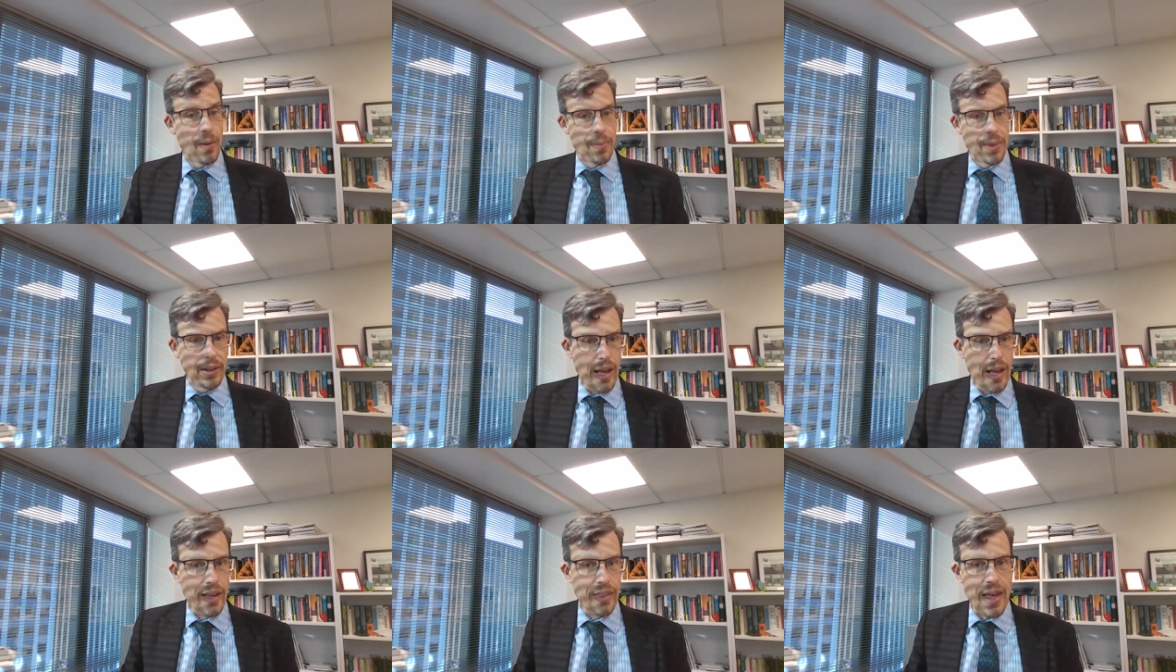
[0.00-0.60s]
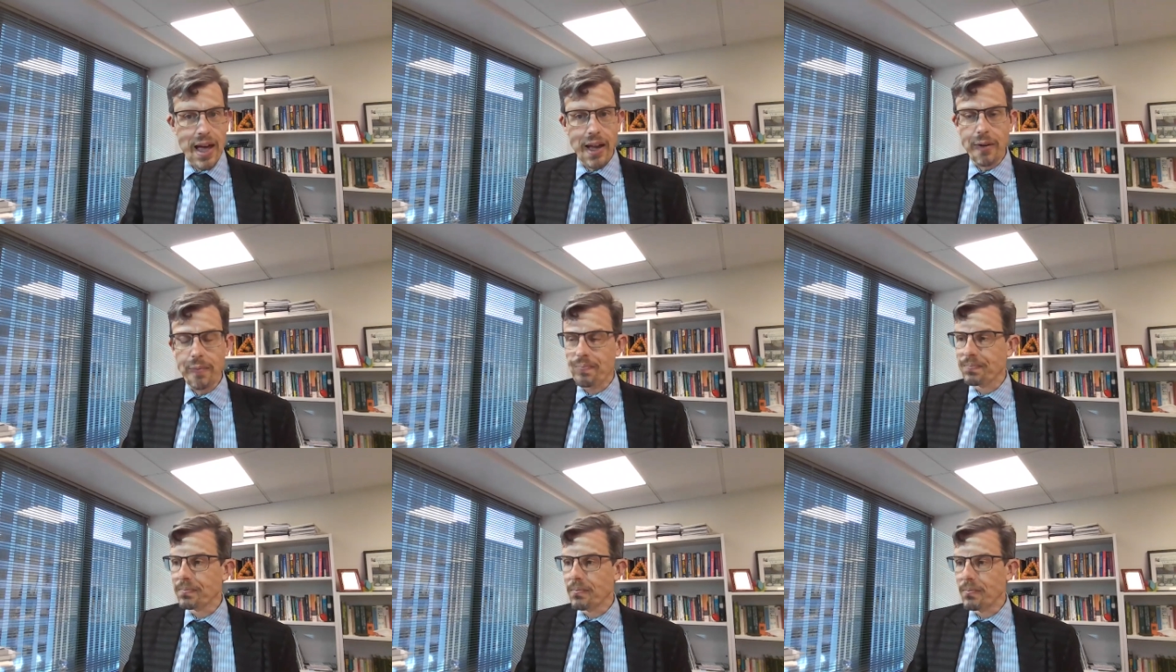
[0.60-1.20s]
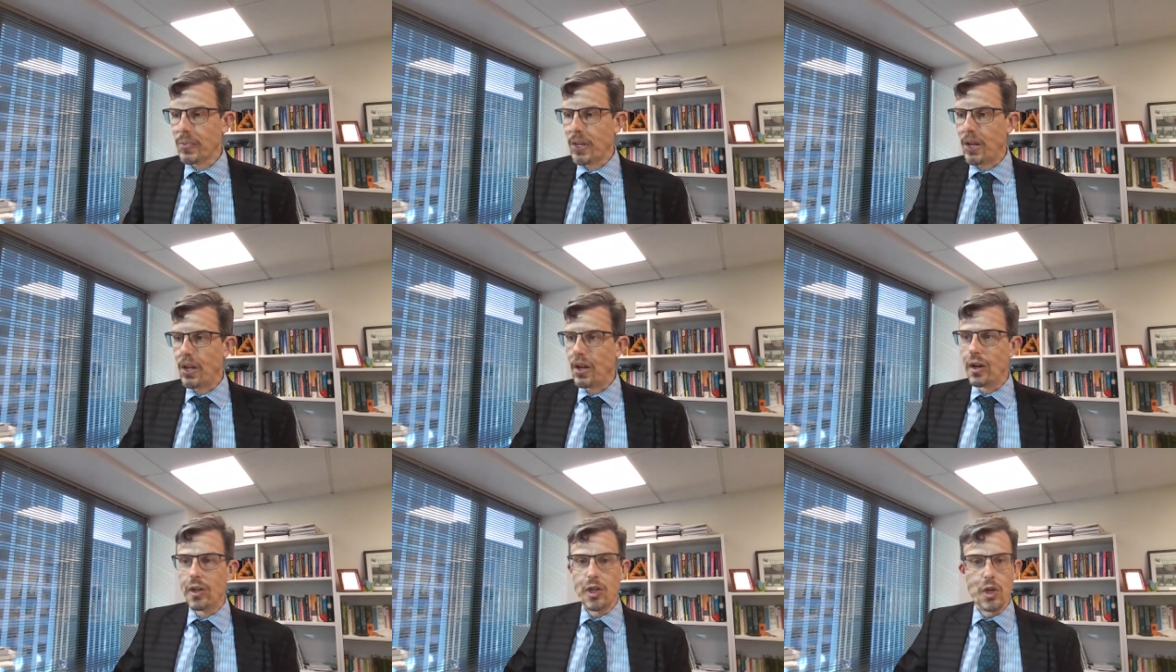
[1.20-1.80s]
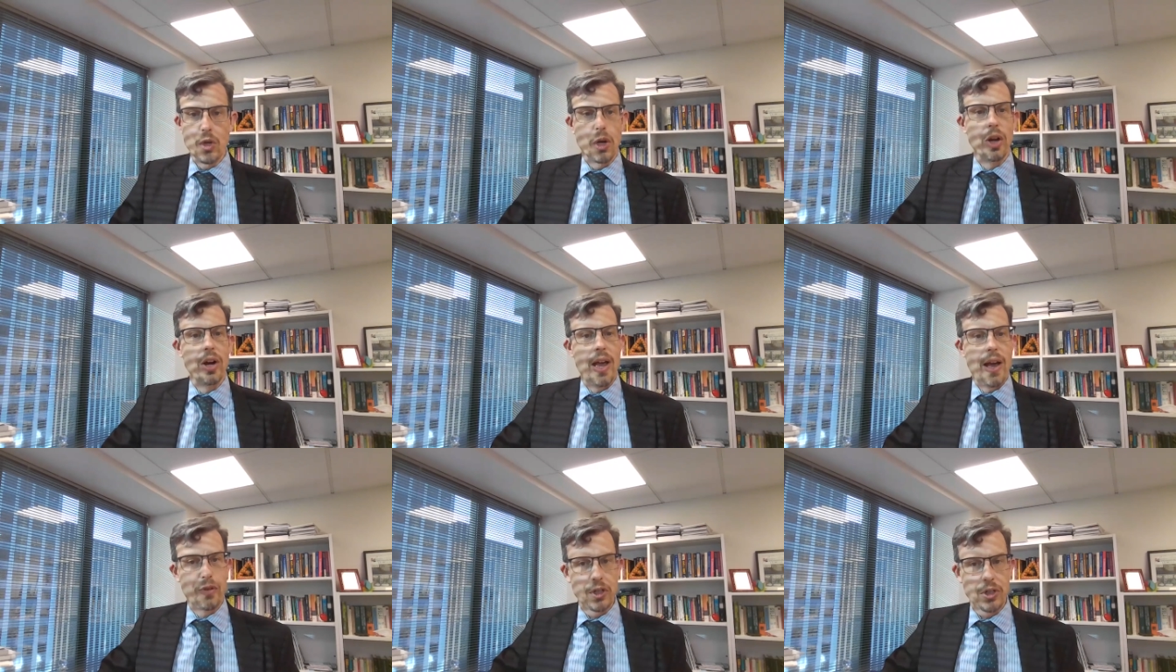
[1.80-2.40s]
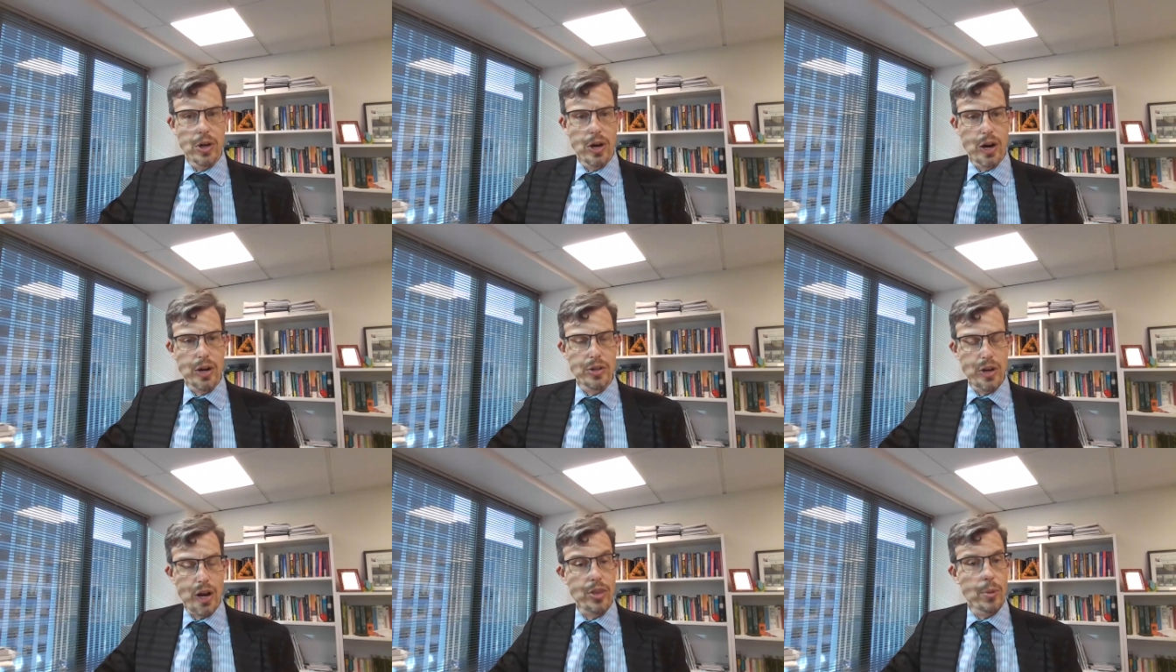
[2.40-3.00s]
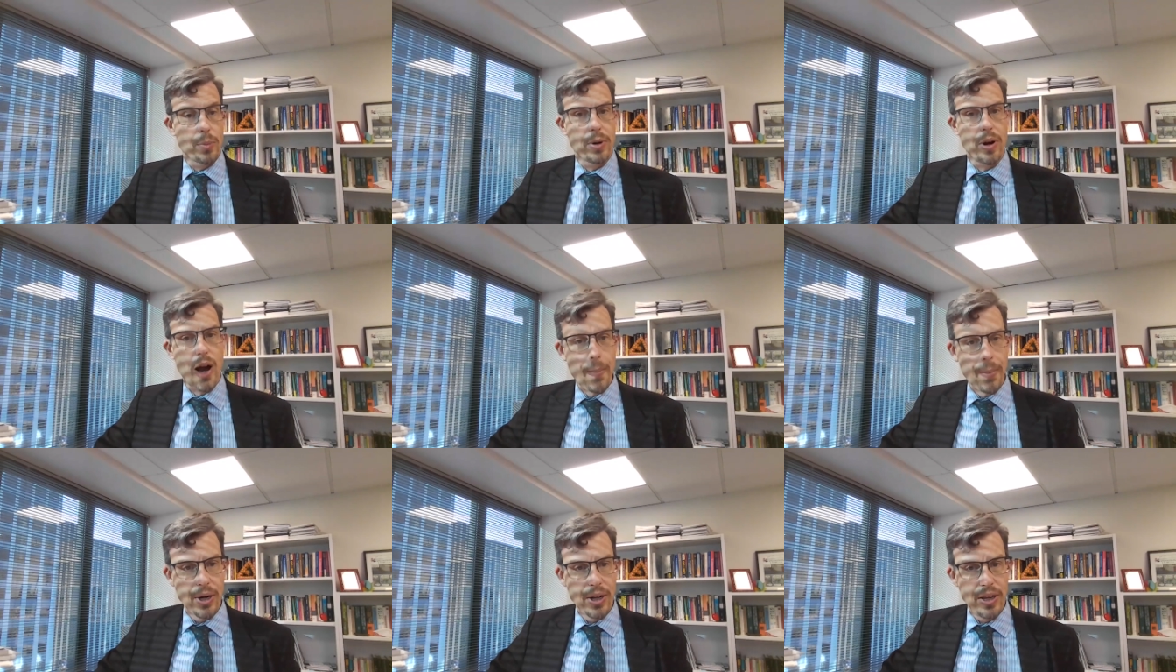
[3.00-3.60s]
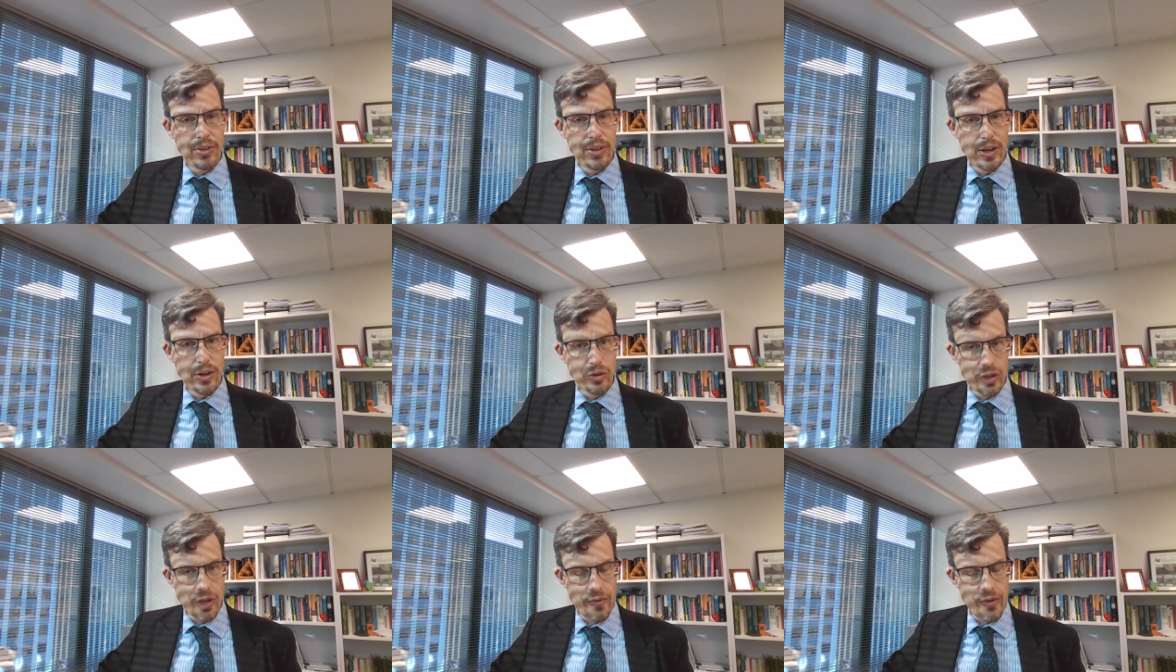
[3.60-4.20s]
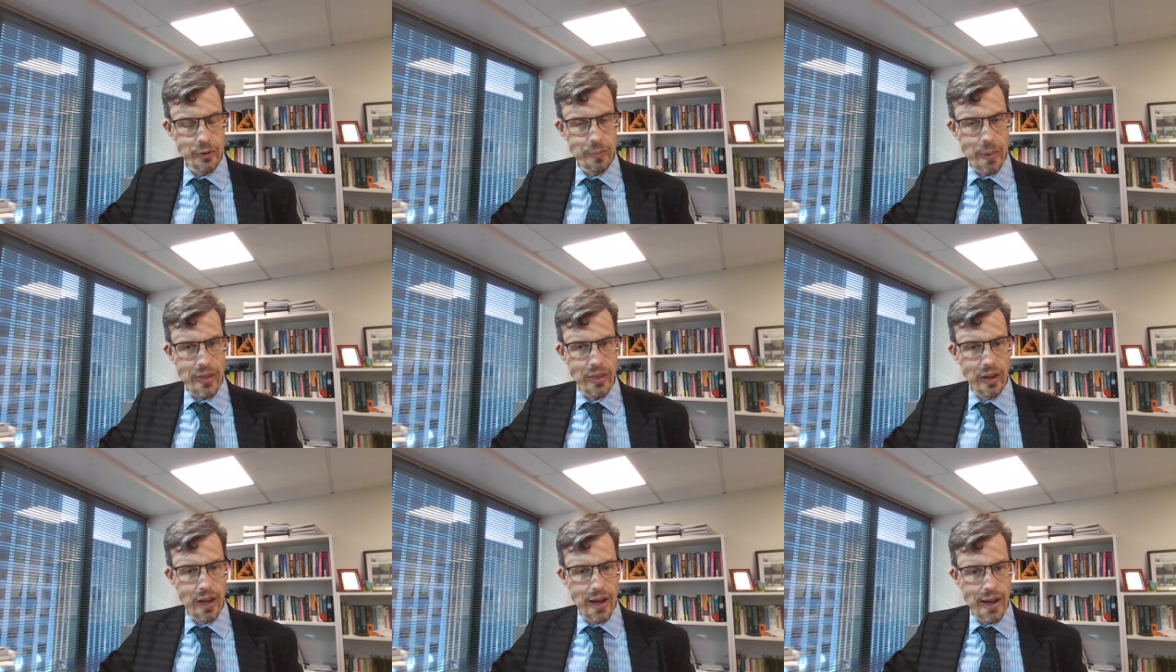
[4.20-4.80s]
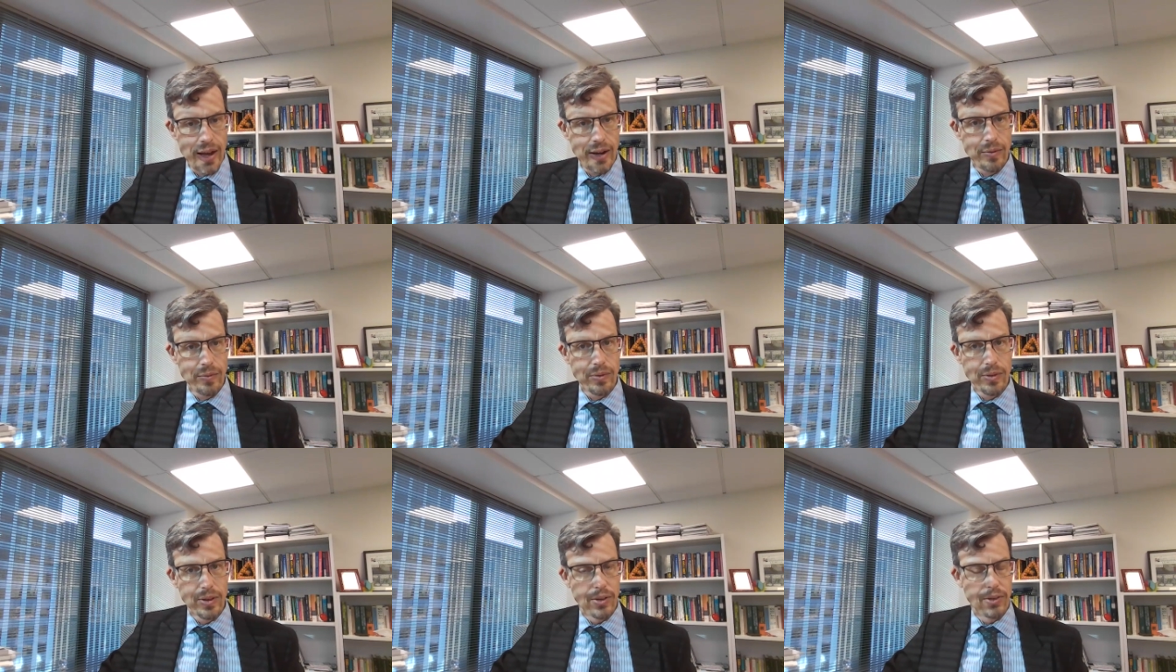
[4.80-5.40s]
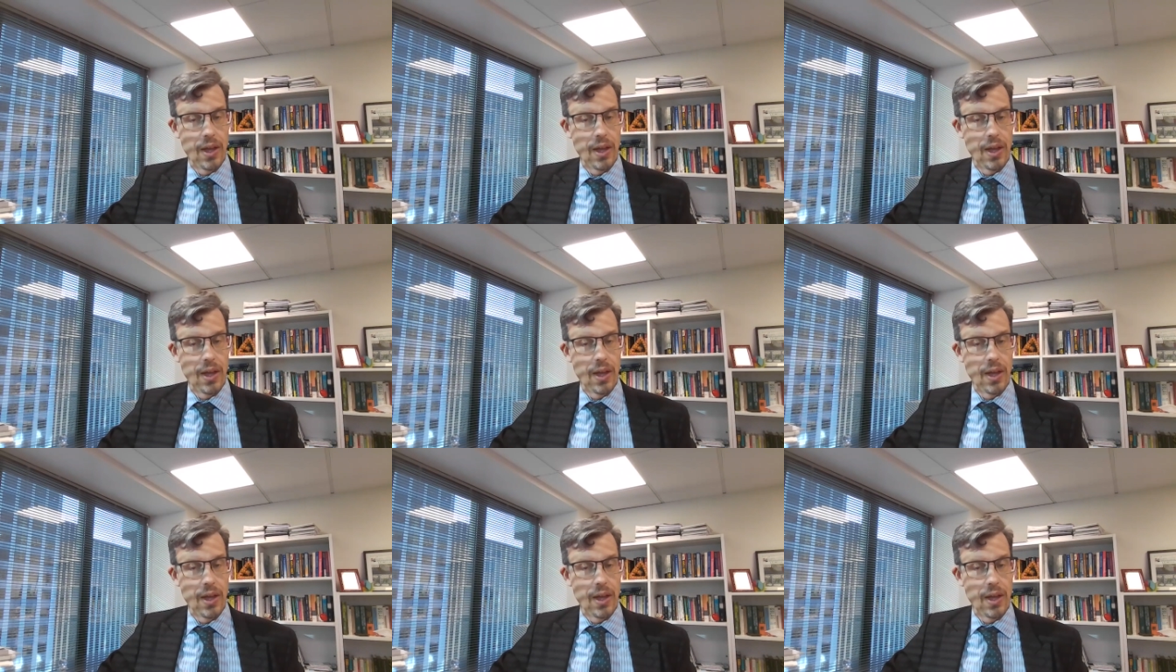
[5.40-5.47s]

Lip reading: or something like that, you could have a charge on the properties that are serviced by the line